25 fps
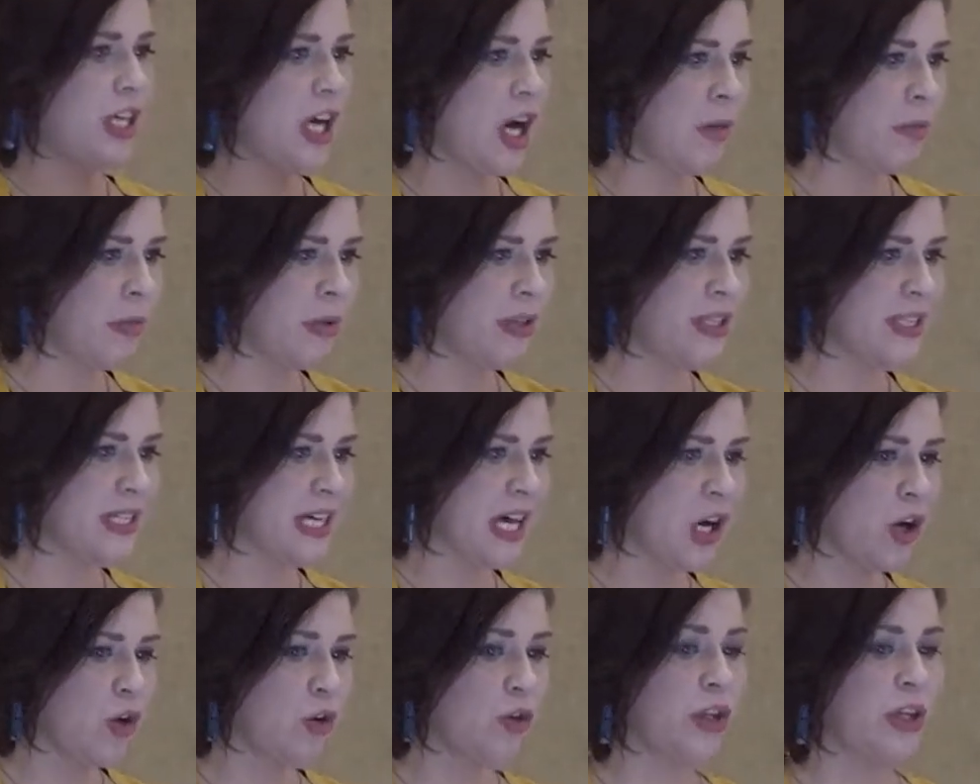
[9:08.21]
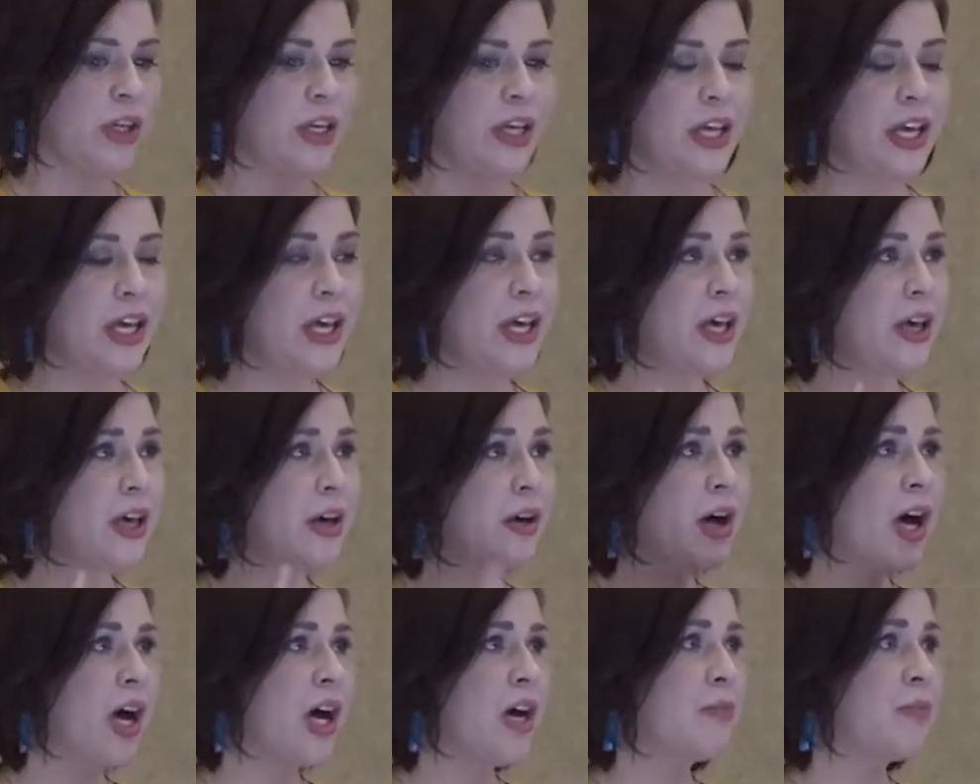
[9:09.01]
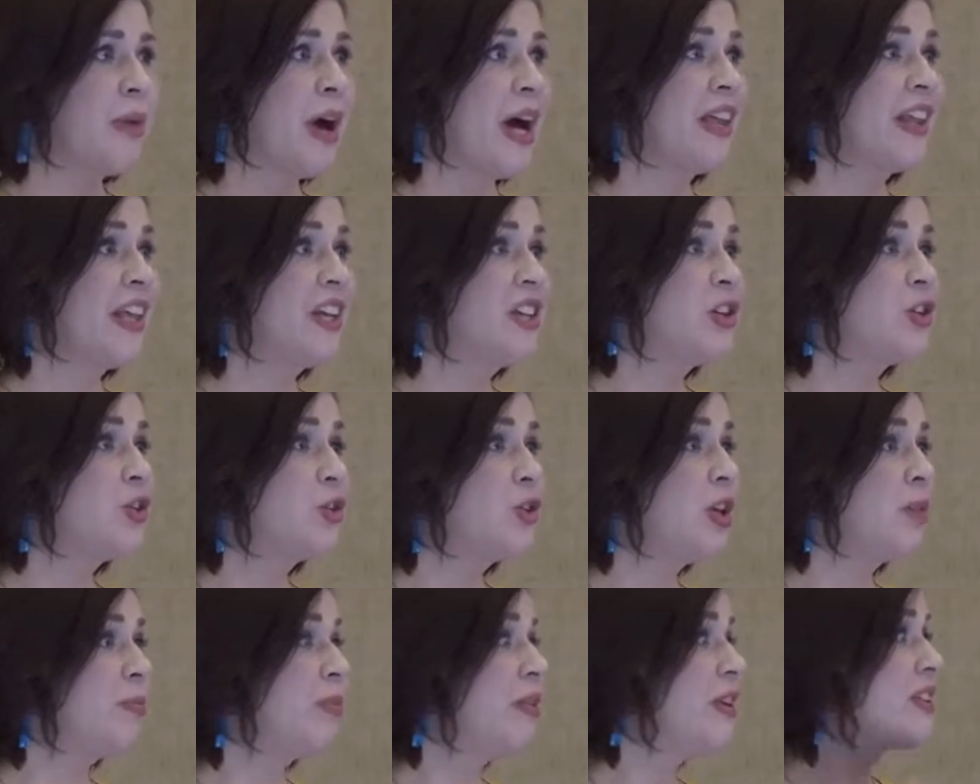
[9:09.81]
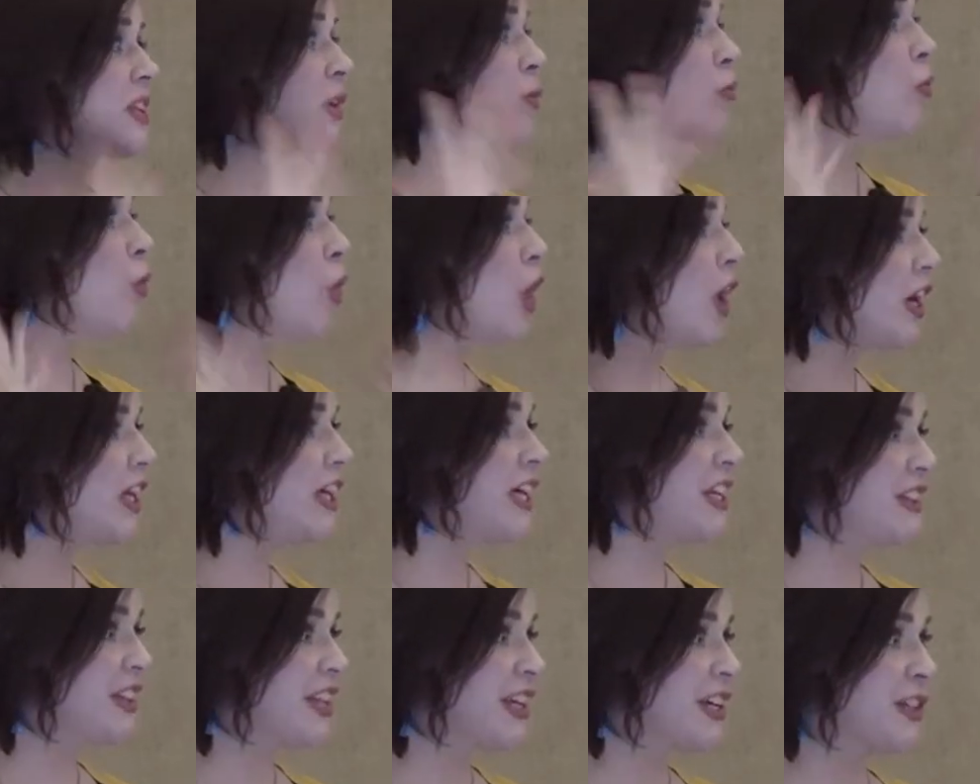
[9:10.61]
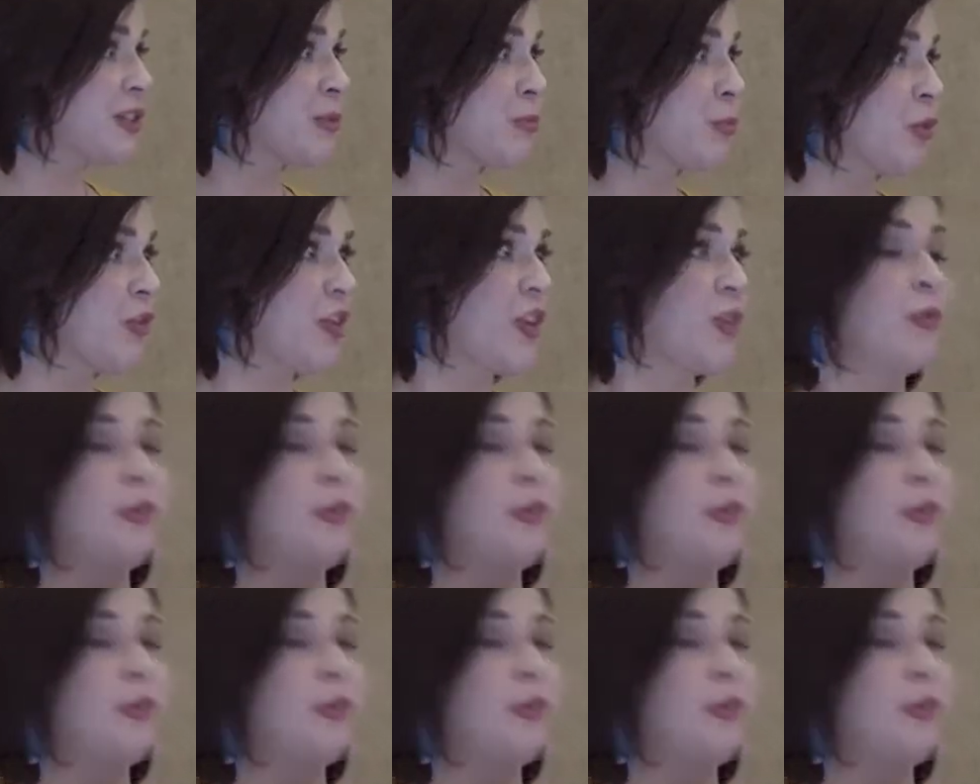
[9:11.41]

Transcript: up and down. I like to do that because I want to get things moving.